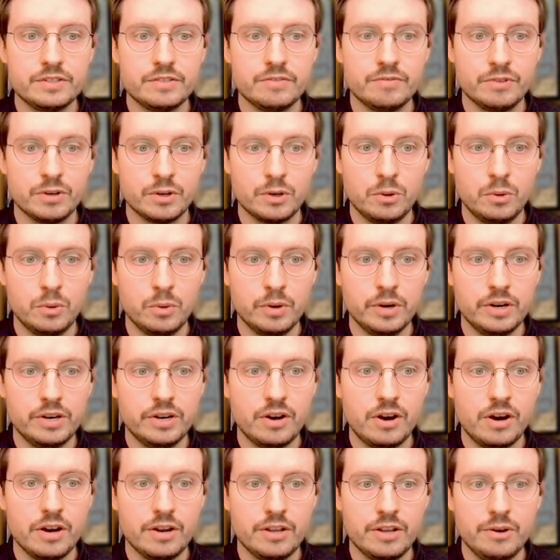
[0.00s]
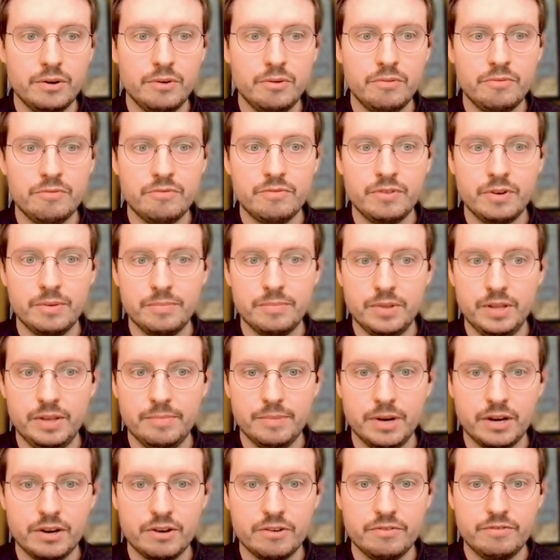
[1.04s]
record audio from the
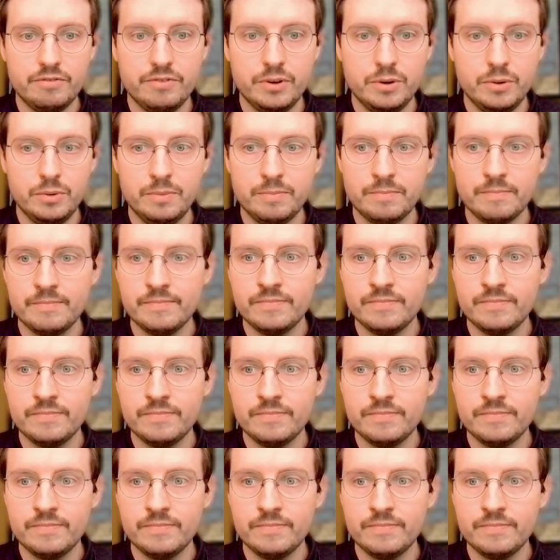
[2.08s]
microphone